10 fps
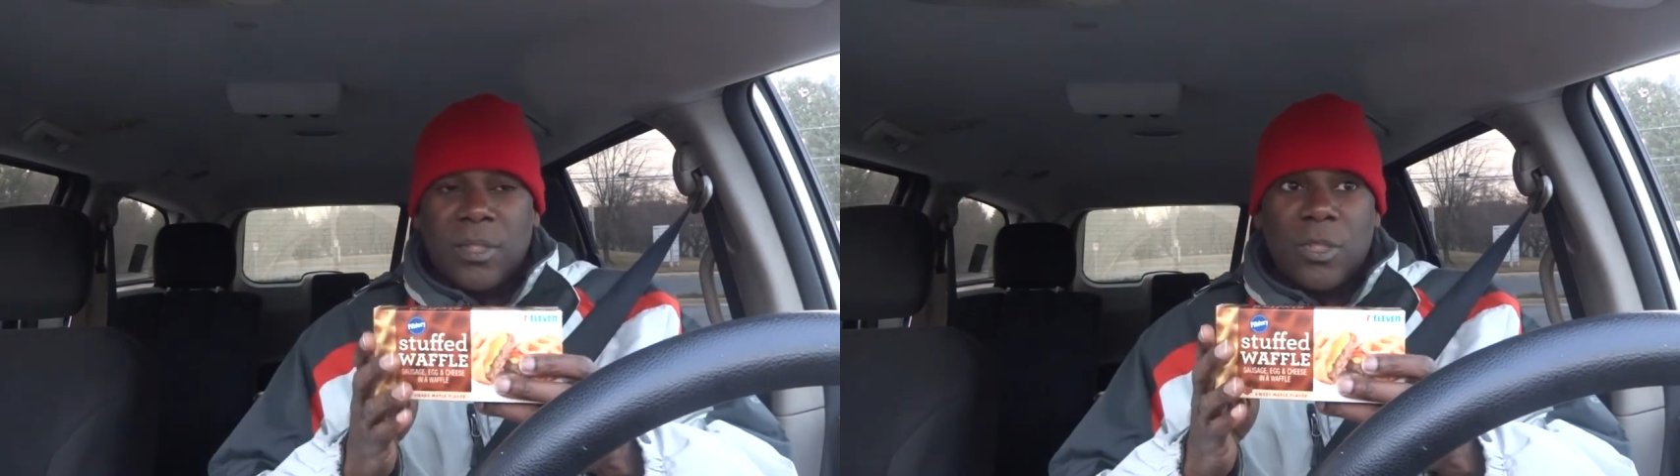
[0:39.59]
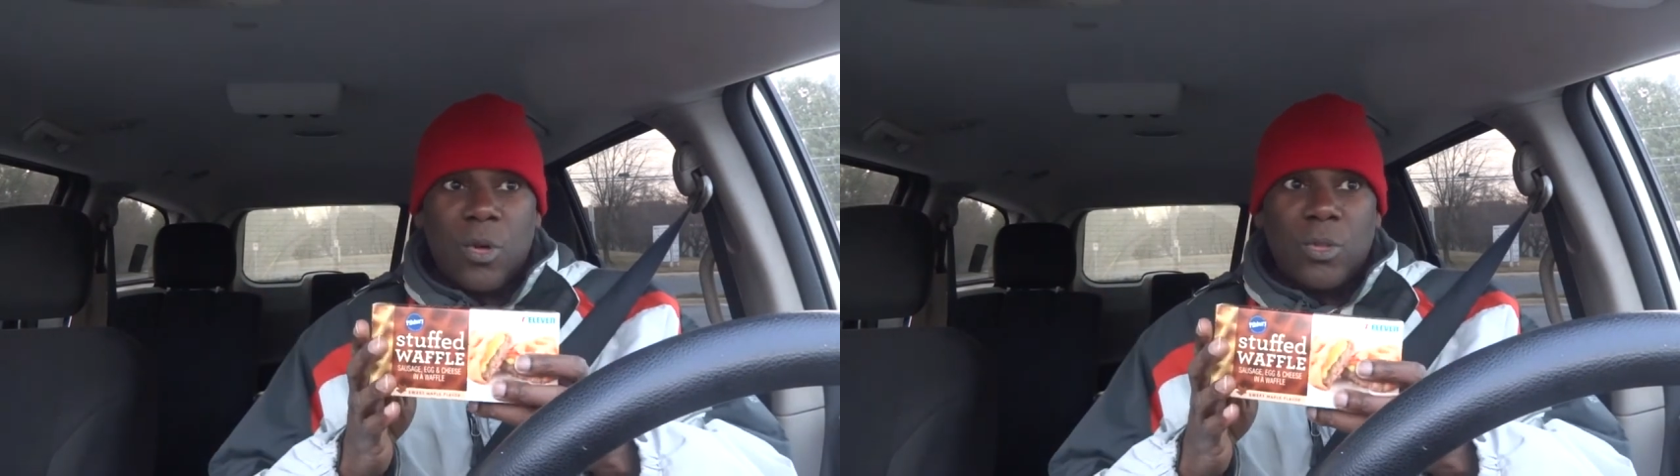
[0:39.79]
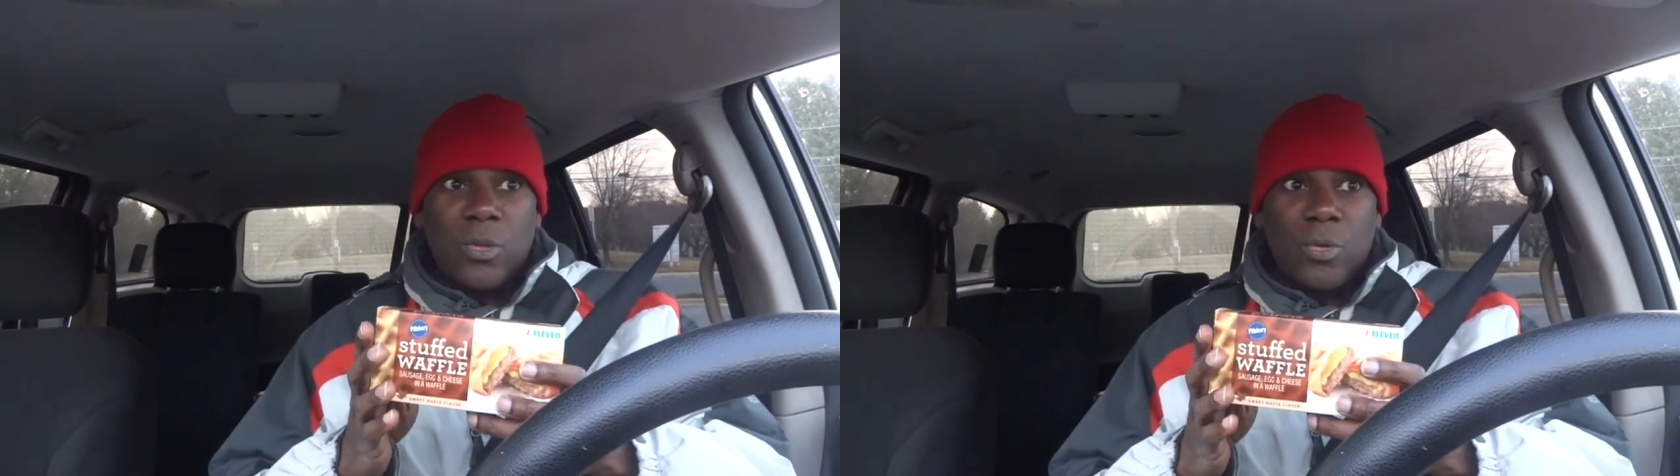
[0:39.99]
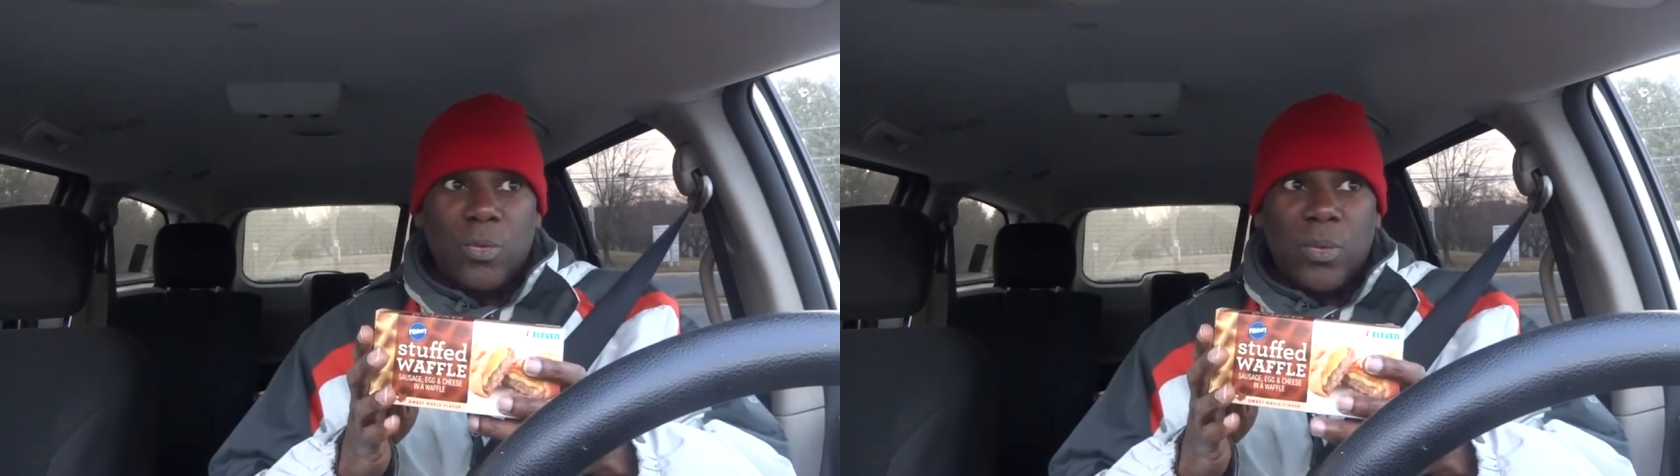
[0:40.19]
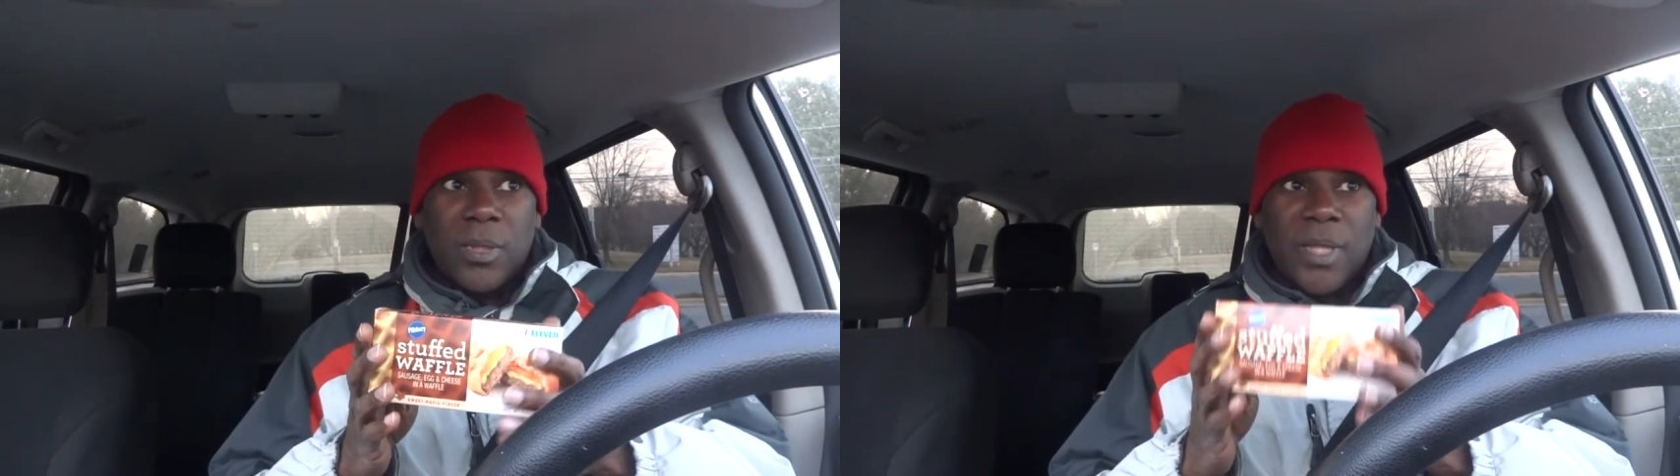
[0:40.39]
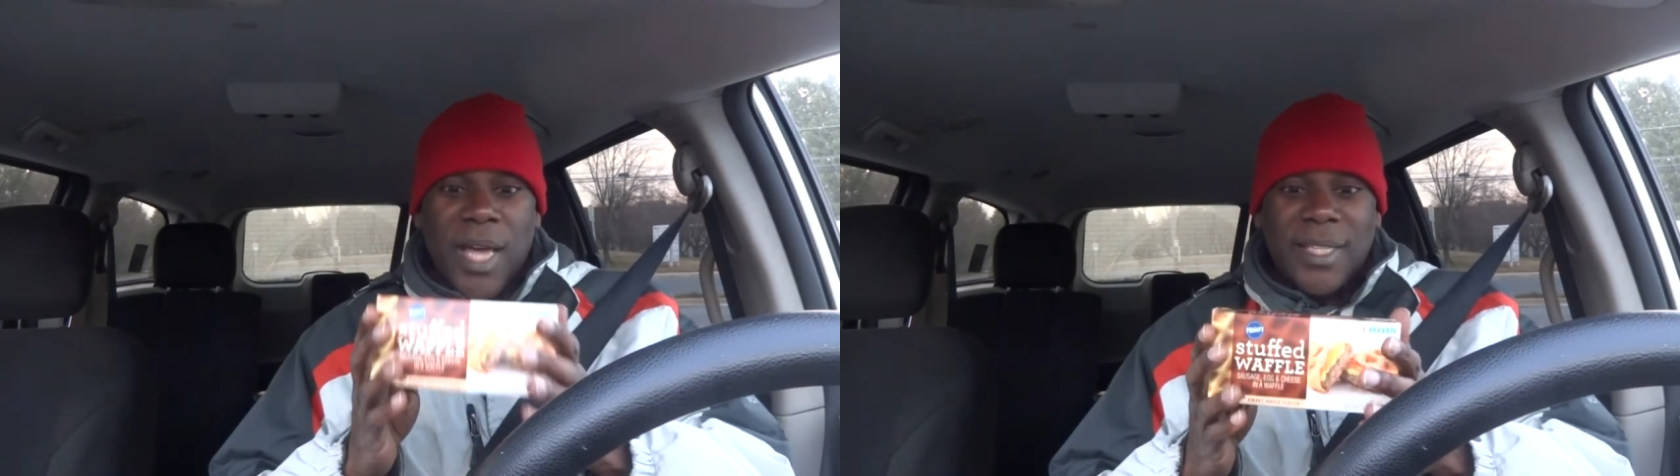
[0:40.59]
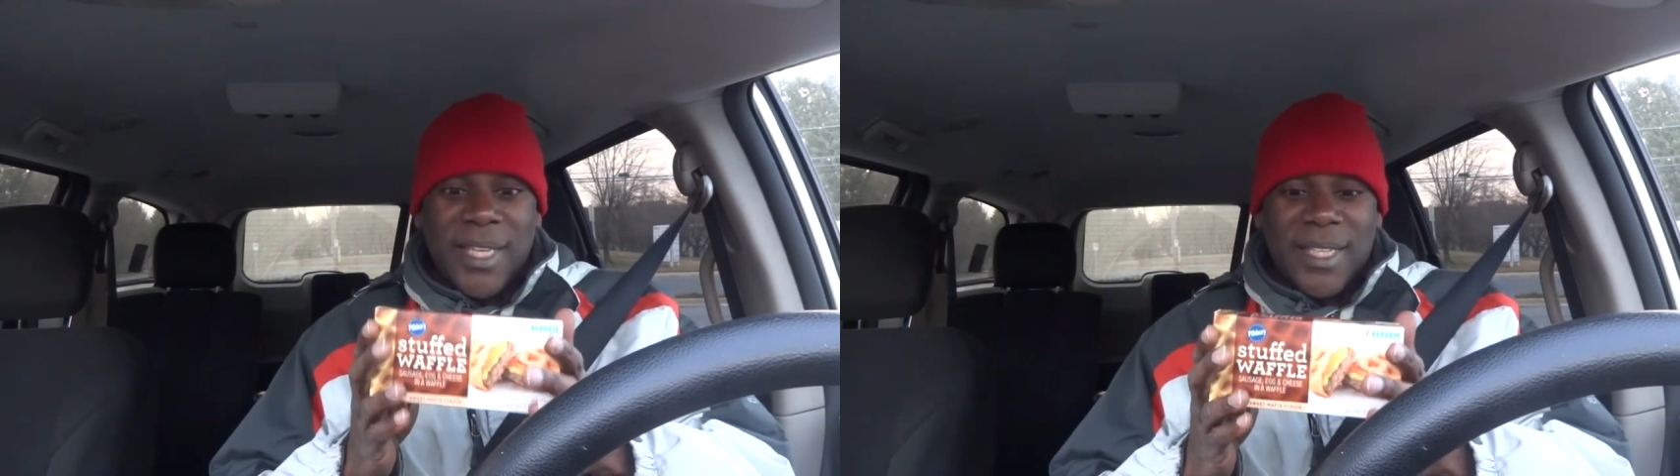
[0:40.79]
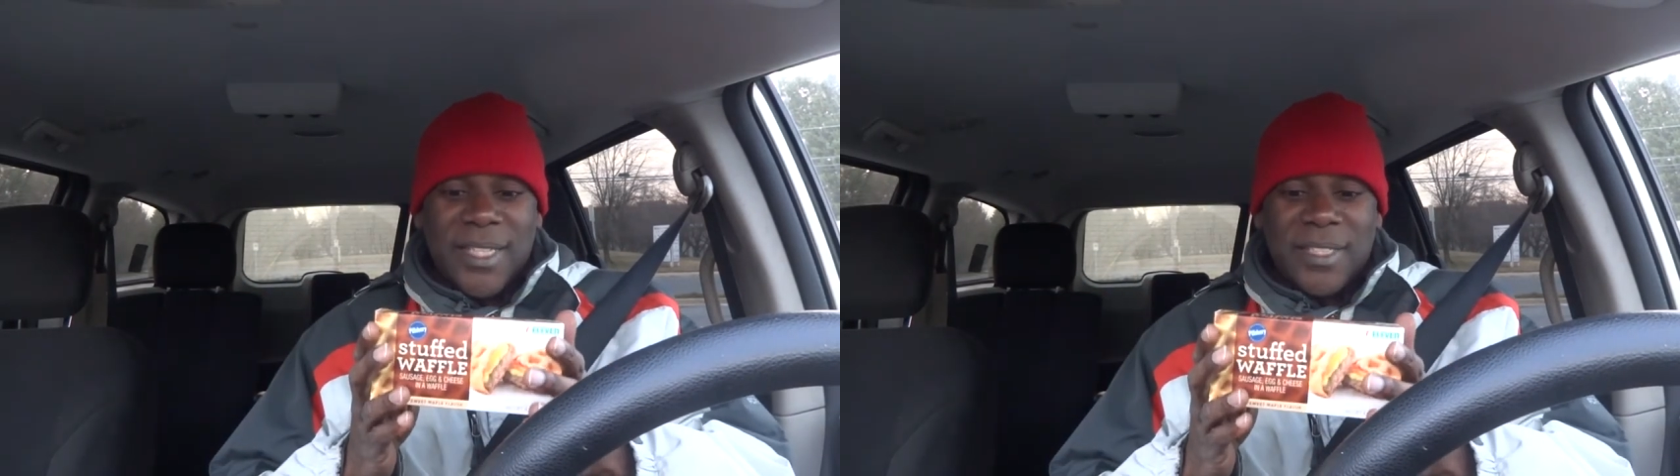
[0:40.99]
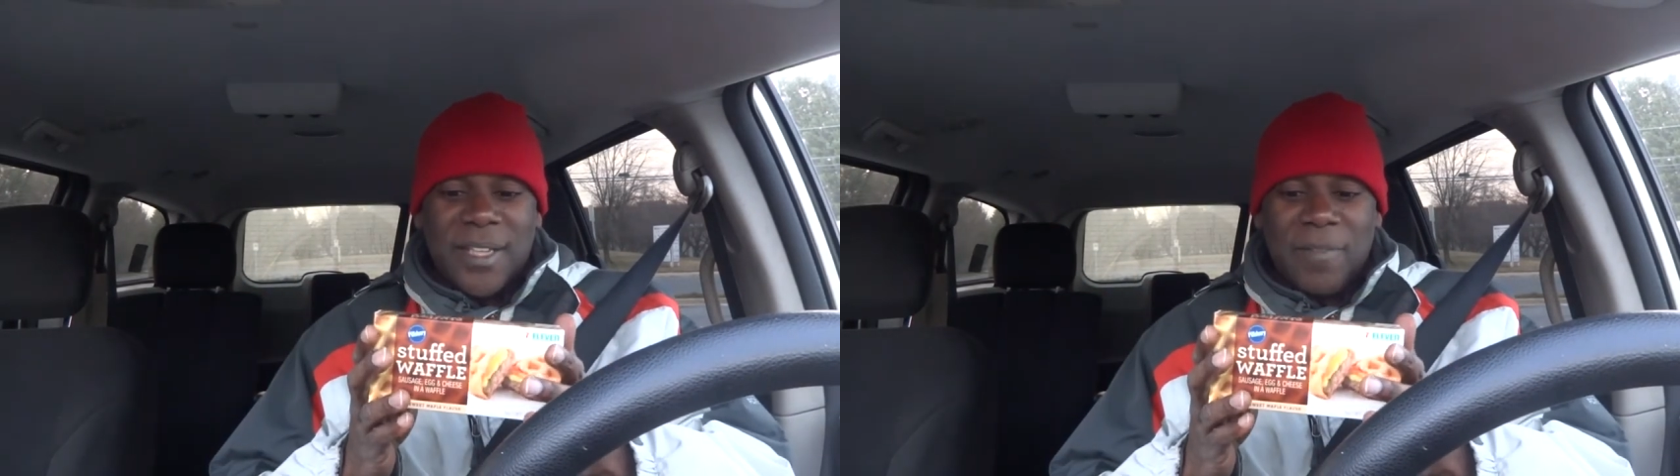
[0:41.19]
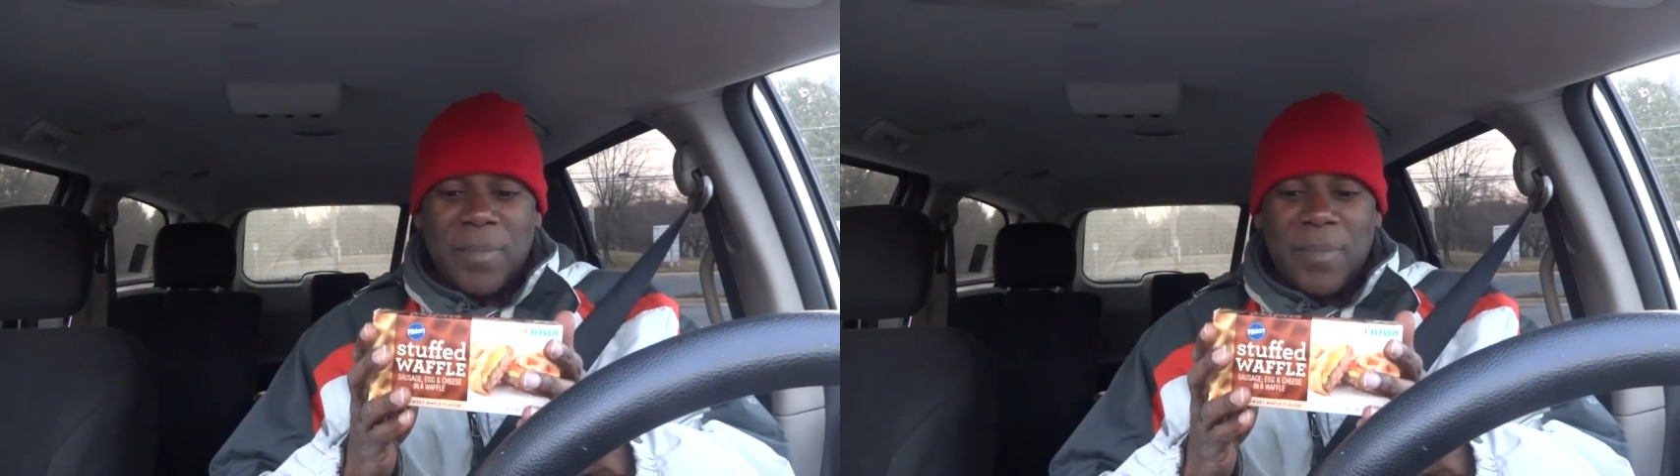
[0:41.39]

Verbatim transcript: those who like to eat this stuff,